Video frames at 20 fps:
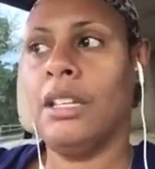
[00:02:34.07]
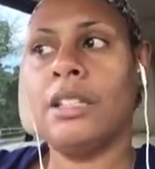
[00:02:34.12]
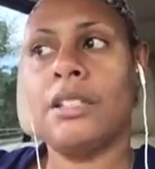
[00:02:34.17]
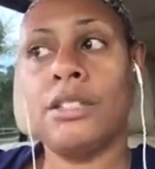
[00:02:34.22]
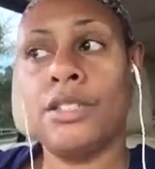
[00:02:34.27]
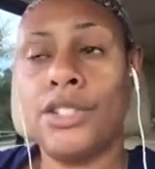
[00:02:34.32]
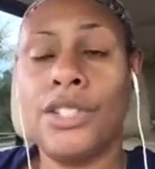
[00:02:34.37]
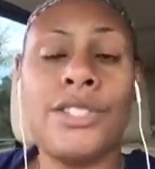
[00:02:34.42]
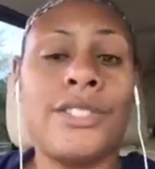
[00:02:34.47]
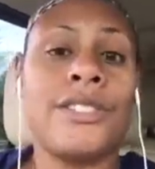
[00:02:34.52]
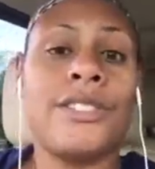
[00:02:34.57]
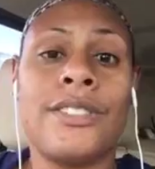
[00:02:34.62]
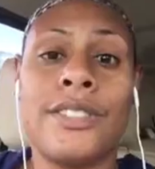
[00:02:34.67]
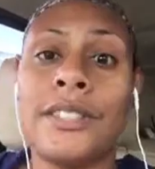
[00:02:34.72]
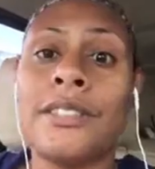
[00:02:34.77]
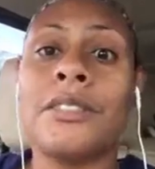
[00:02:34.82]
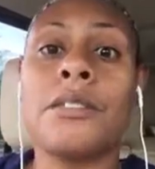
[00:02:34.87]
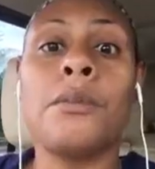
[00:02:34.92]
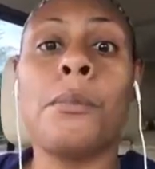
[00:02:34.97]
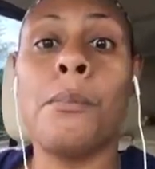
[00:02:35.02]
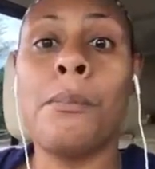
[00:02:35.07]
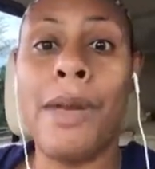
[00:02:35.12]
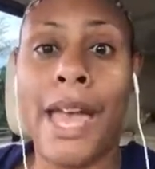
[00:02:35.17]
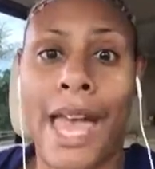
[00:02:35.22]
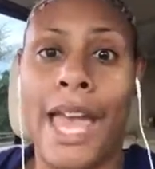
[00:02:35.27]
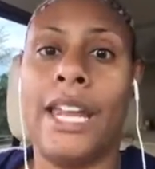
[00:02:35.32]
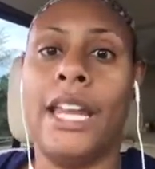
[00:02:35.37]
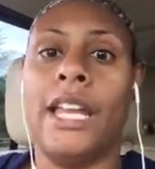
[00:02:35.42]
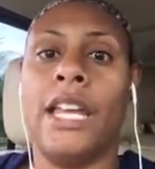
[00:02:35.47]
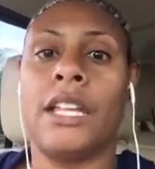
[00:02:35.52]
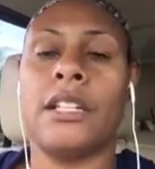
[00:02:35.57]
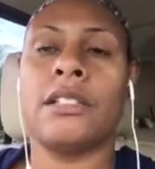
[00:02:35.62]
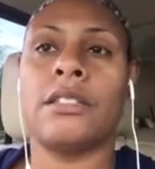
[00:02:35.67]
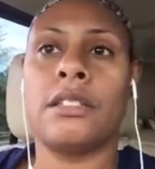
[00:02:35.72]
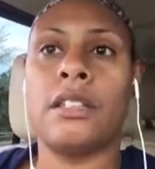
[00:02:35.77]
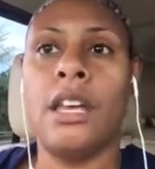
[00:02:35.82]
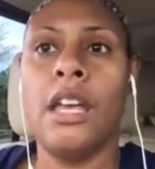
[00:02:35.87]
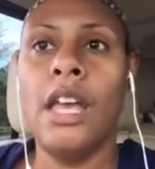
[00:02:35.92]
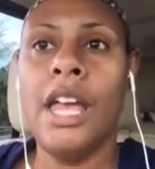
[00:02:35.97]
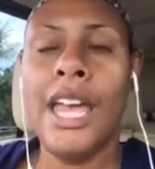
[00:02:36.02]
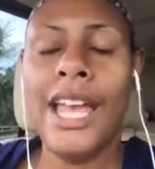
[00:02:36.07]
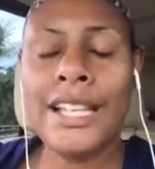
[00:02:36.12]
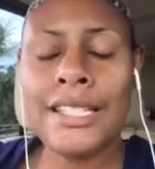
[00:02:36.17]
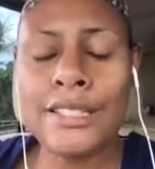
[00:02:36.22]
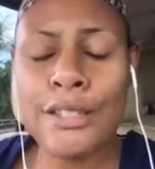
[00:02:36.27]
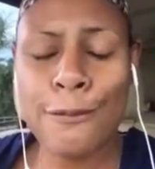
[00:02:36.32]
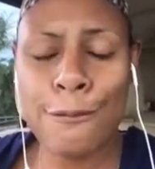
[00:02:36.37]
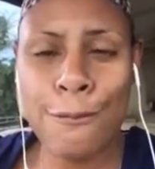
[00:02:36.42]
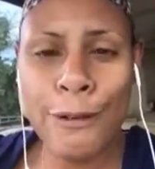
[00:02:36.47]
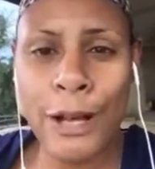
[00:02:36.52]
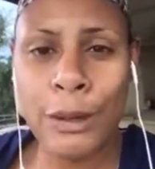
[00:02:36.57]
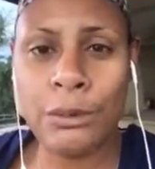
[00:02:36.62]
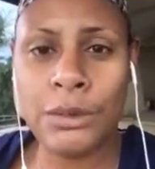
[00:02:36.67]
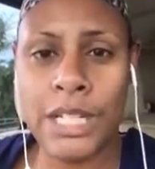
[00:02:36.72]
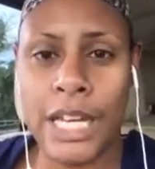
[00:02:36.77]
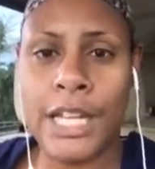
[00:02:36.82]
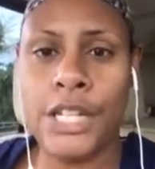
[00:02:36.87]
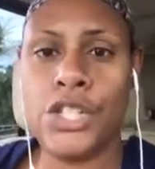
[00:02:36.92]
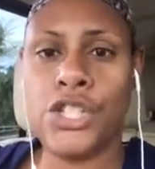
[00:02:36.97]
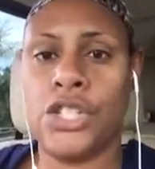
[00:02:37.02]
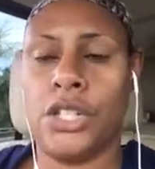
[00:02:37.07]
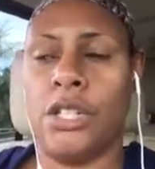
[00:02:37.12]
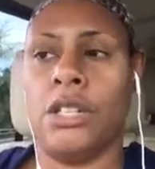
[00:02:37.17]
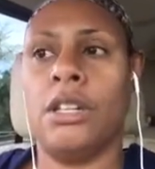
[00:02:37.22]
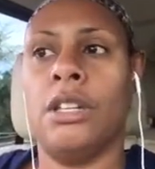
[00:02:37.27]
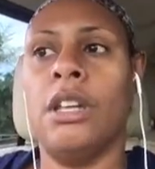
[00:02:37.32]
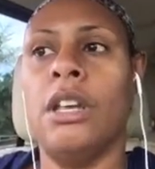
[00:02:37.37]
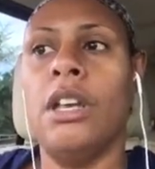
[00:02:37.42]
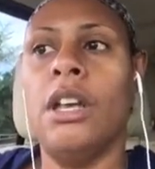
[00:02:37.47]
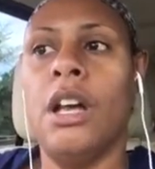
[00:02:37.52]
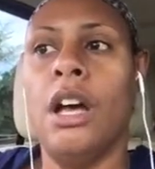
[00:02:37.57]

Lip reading: It's just systematic. It's the foundation